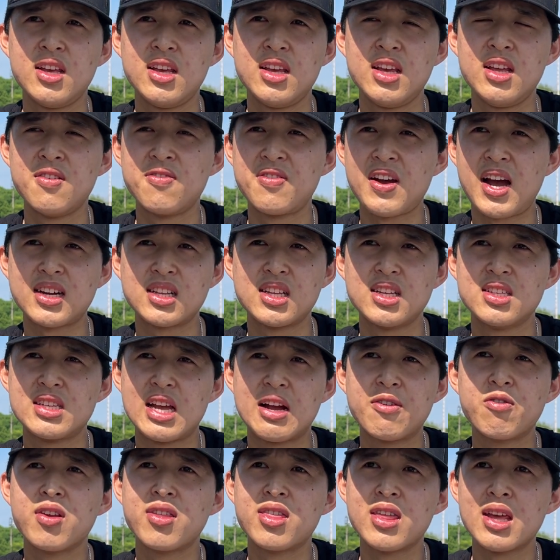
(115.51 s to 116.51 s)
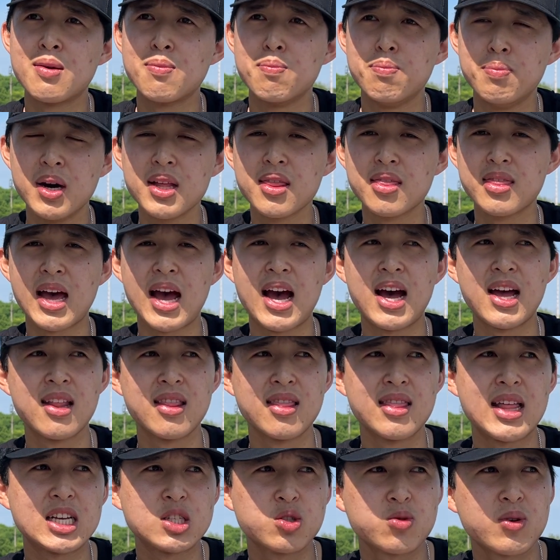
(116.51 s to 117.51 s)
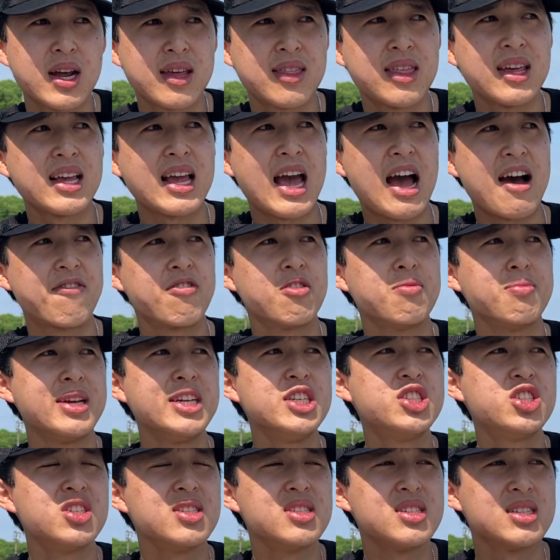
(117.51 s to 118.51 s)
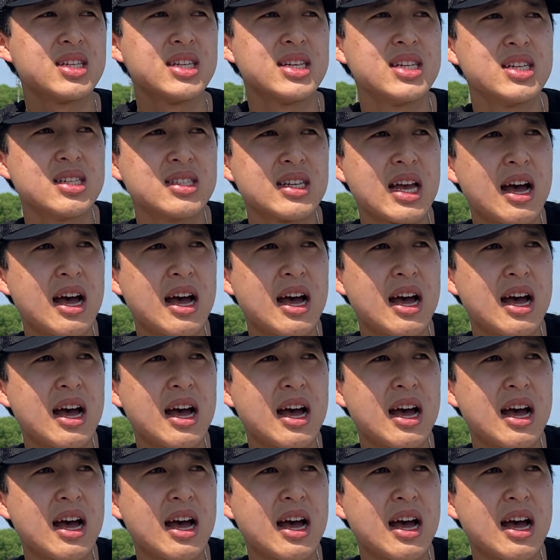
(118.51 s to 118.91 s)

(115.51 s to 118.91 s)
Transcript: In fact, it's everything but that. That's what I think affirmations is.